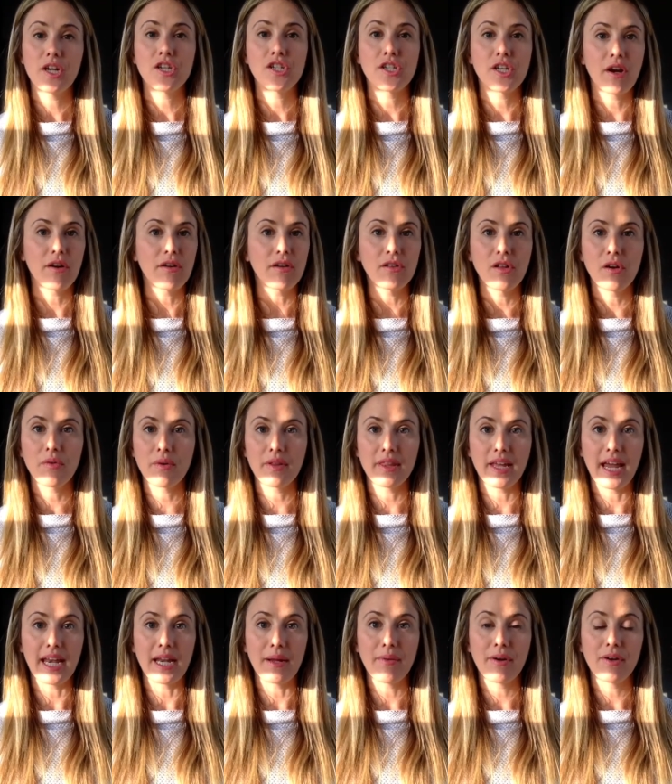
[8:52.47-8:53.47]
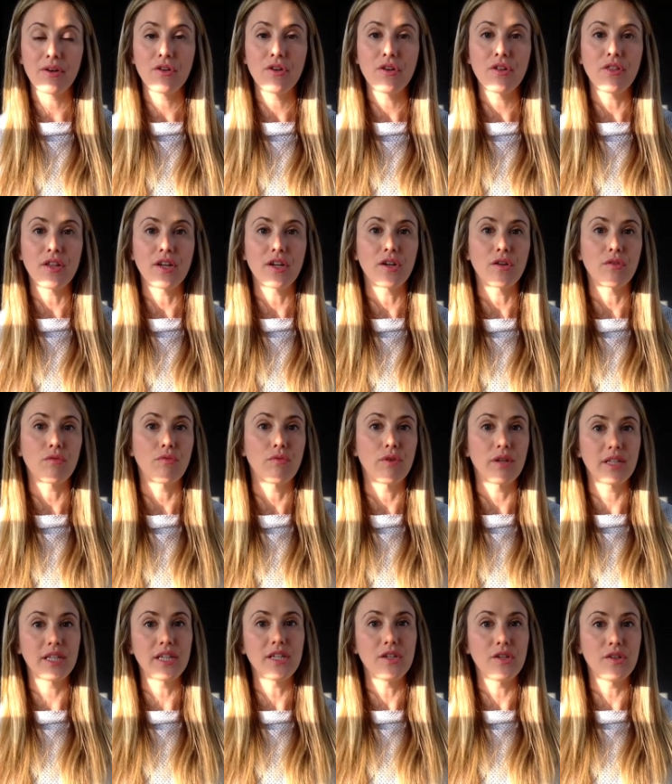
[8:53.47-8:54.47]
share it along with anyone who you think could
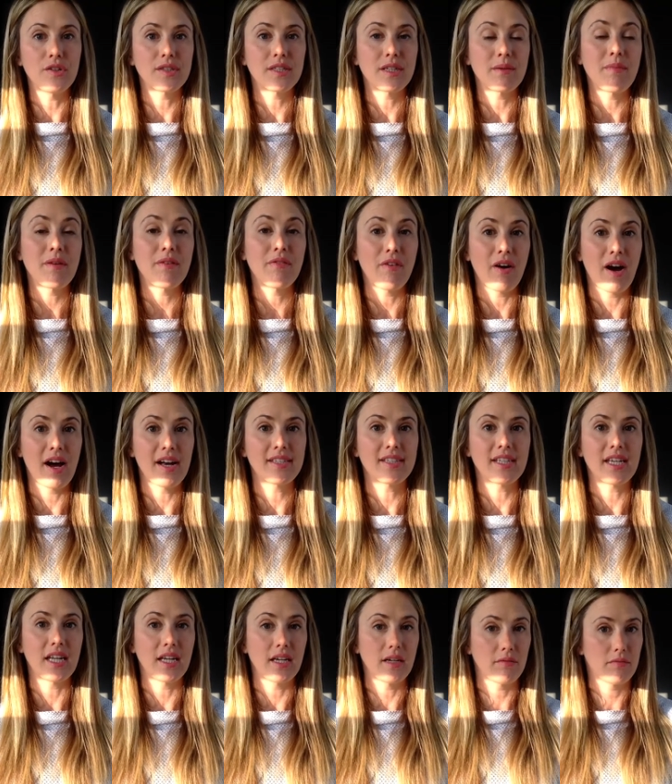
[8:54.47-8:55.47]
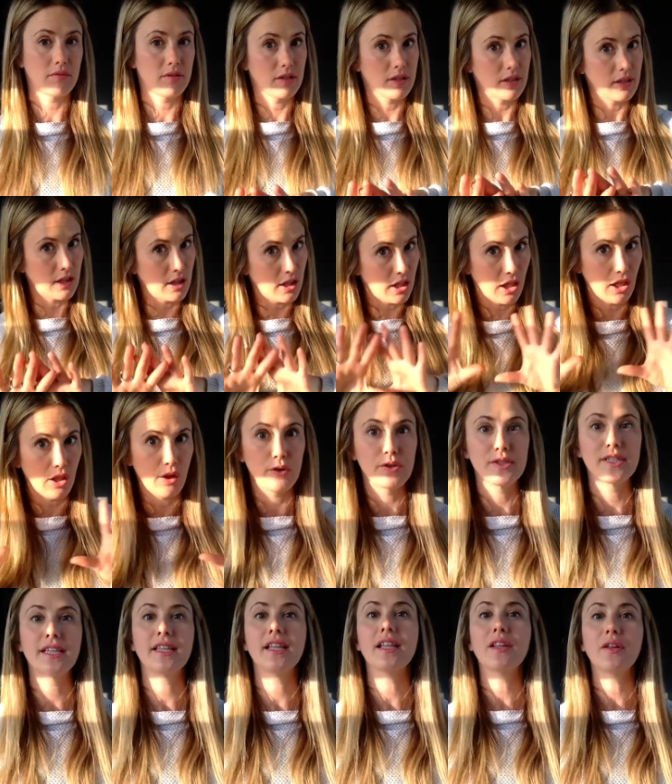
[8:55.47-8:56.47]
really use some advice in
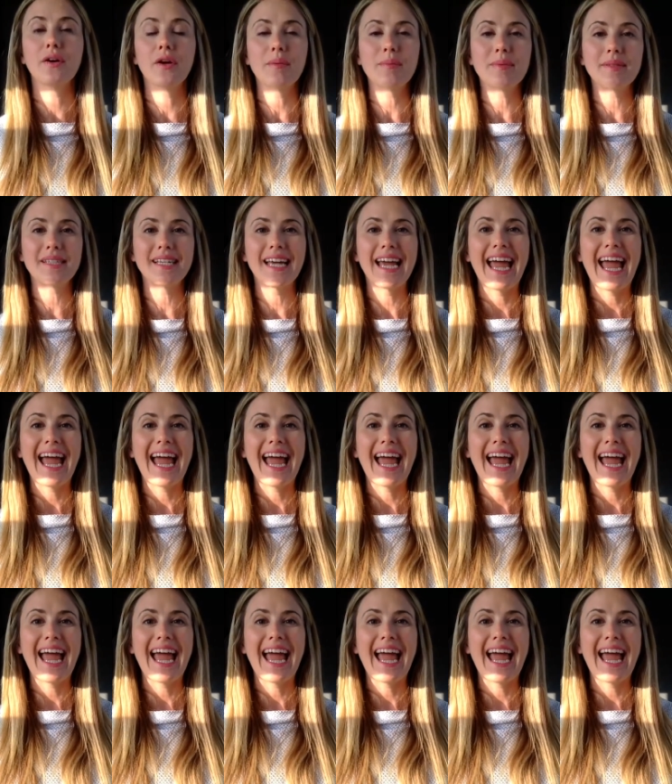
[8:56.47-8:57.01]
closing the loops,